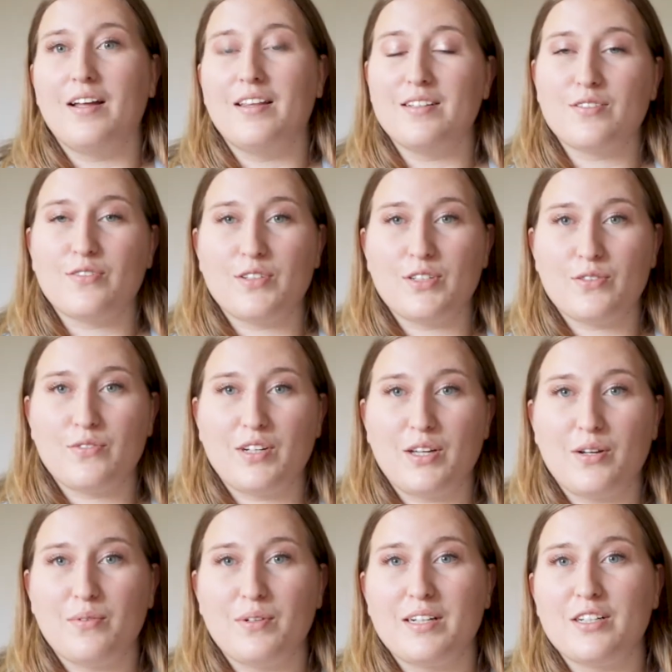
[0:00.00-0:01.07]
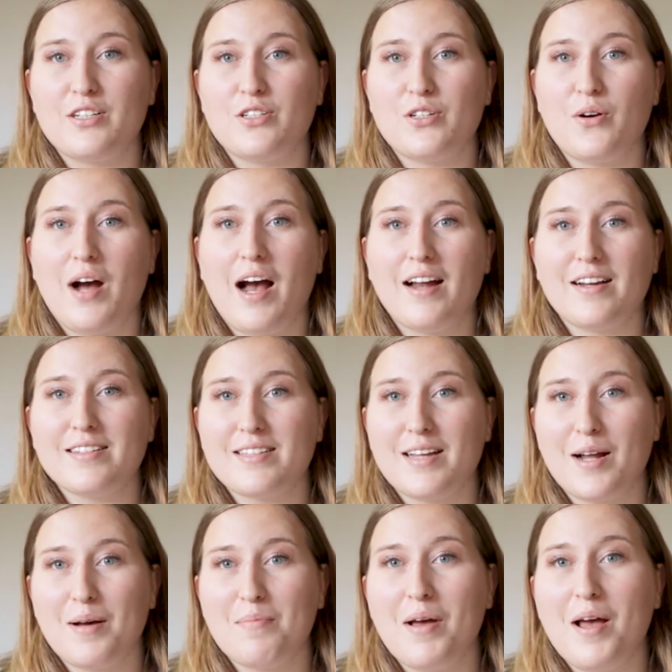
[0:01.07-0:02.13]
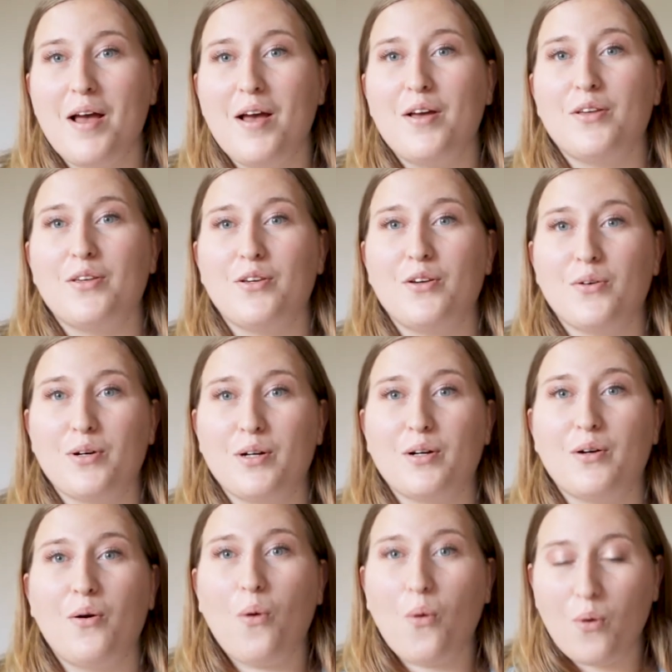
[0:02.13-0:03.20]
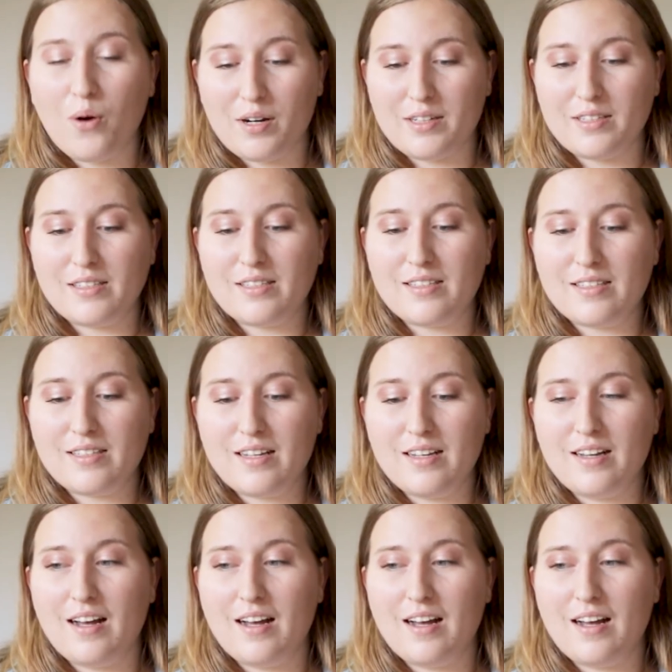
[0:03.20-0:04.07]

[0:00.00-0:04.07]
In this first video, we're going to show how to set up your course